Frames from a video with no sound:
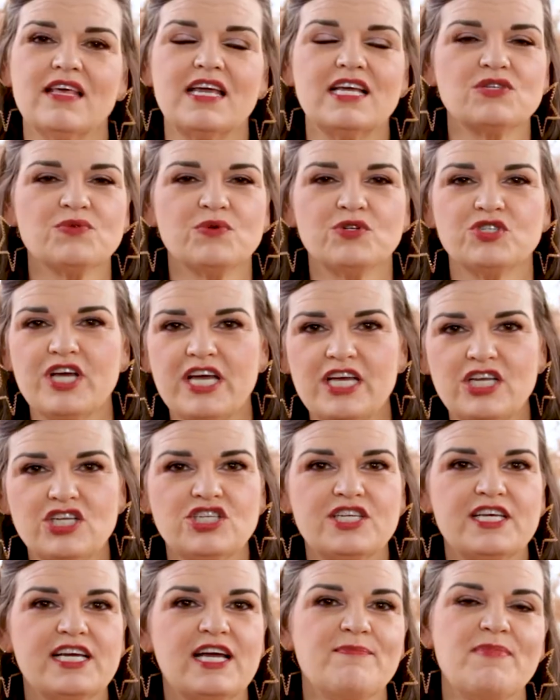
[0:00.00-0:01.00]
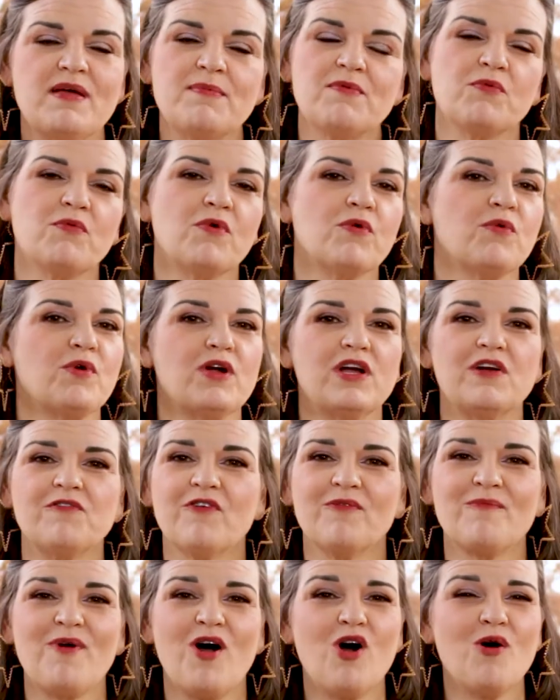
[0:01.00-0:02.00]
things were changing and people were working
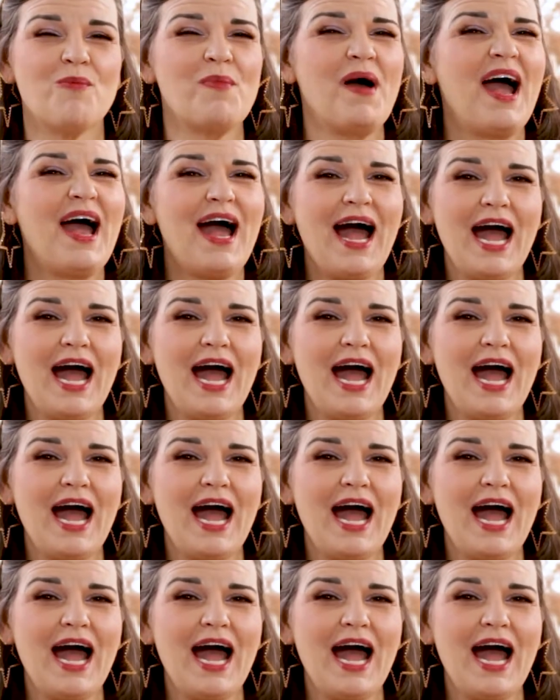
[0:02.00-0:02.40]
from home,